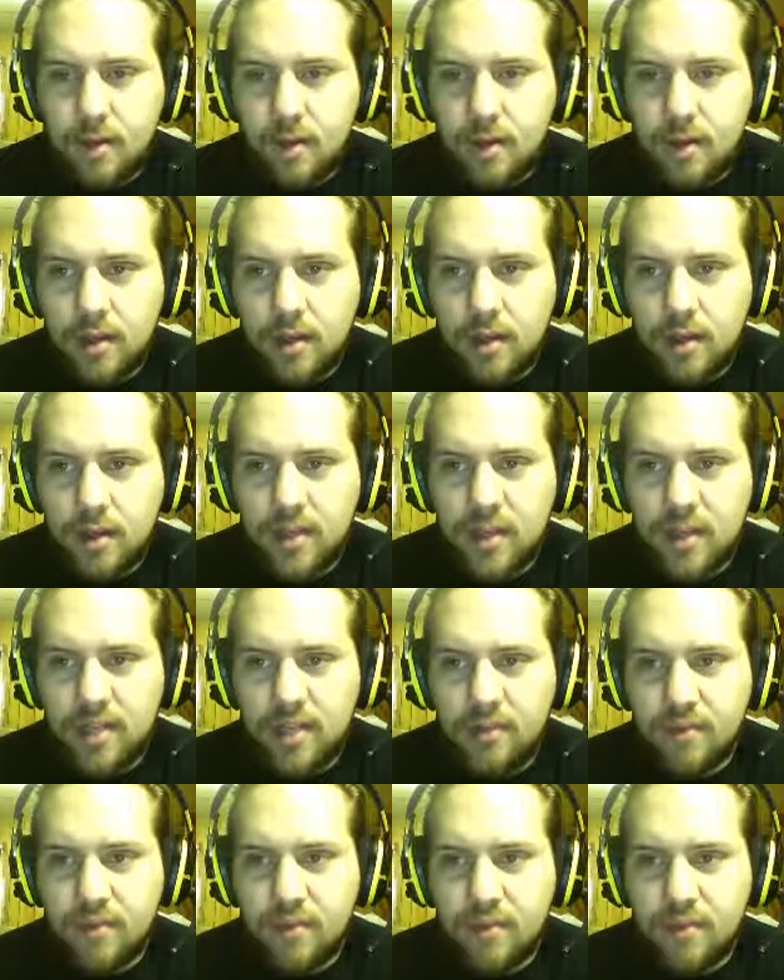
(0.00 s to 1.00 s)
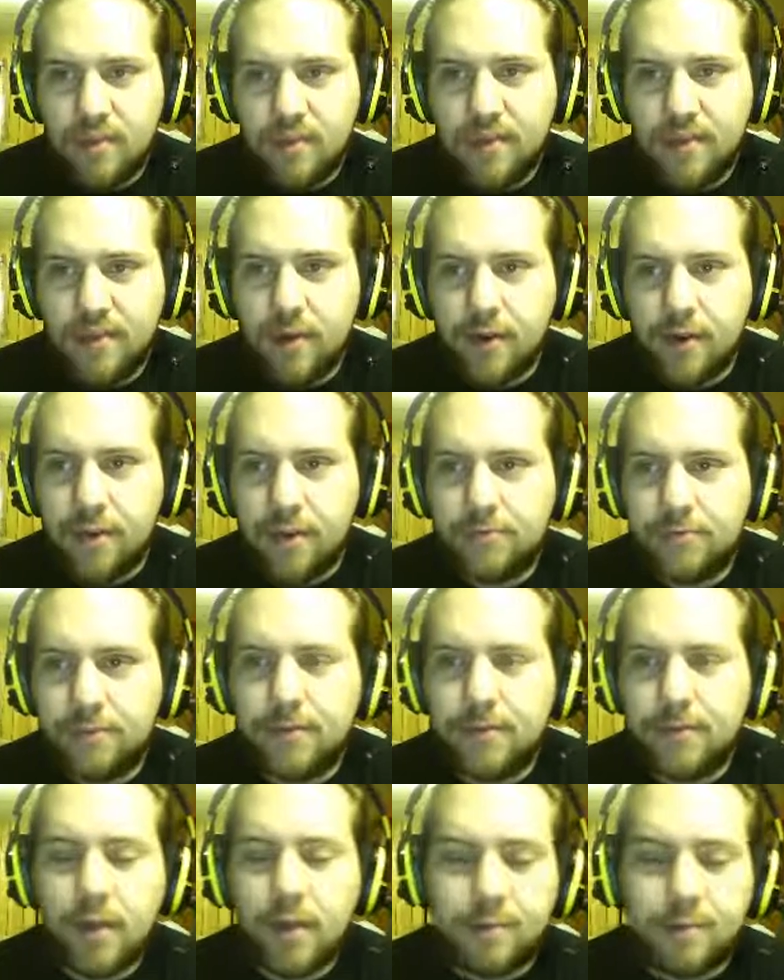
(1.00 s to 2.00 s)
He transformed into Fearow.
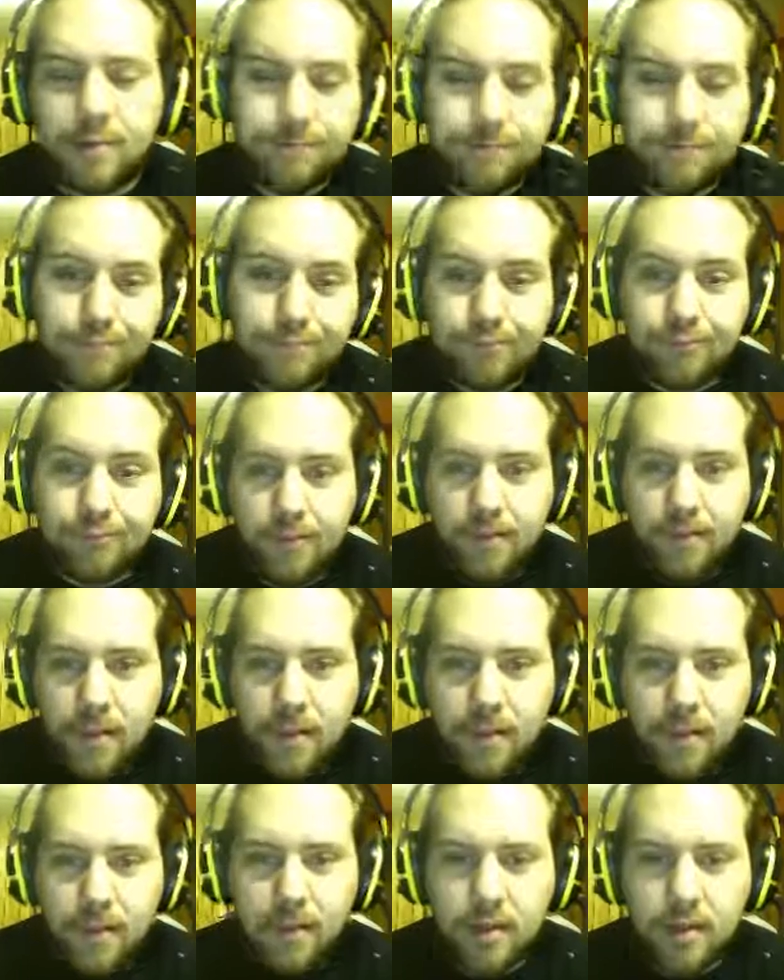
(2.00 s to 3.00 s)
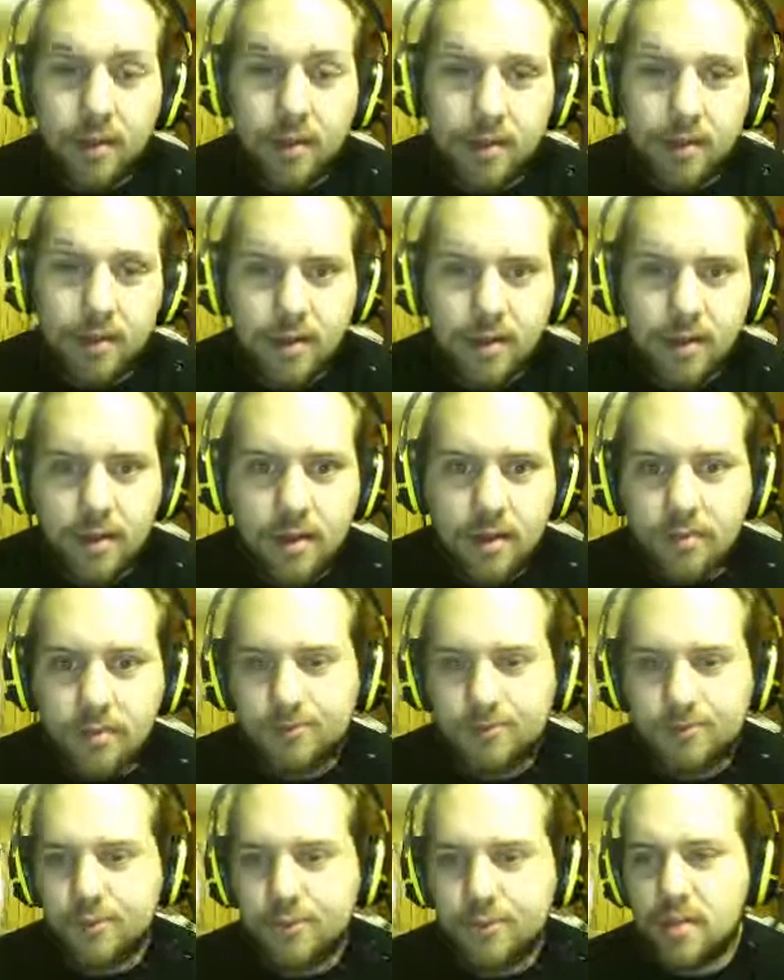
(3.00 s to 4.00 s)
Okay. I mean, that's not,
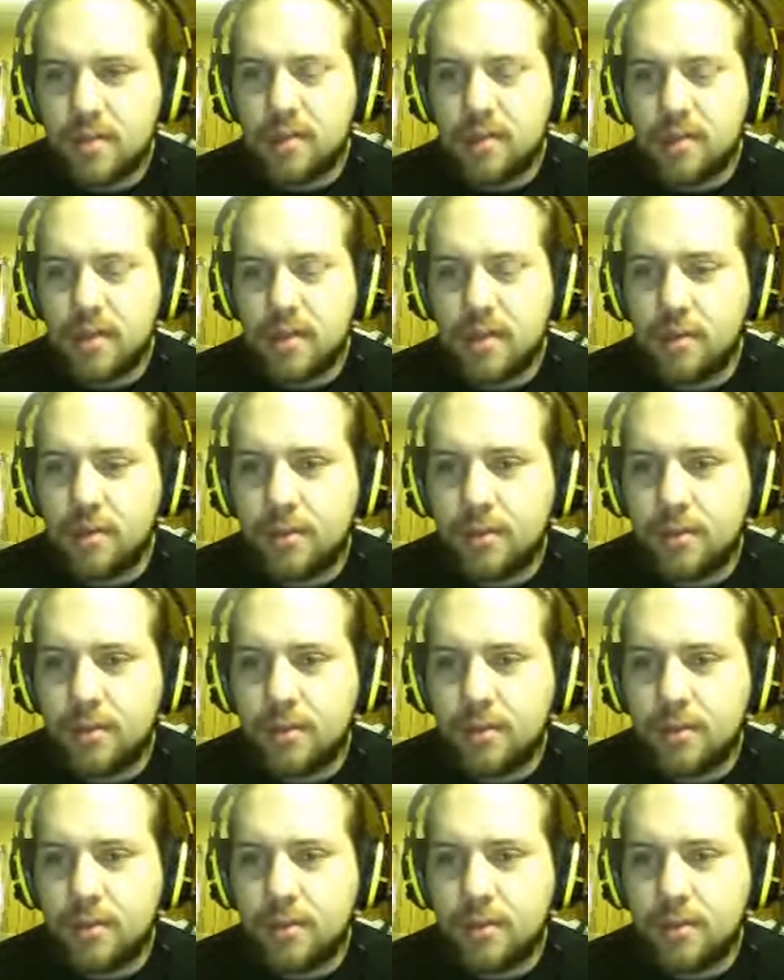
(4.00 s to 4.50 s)
It's not terrible.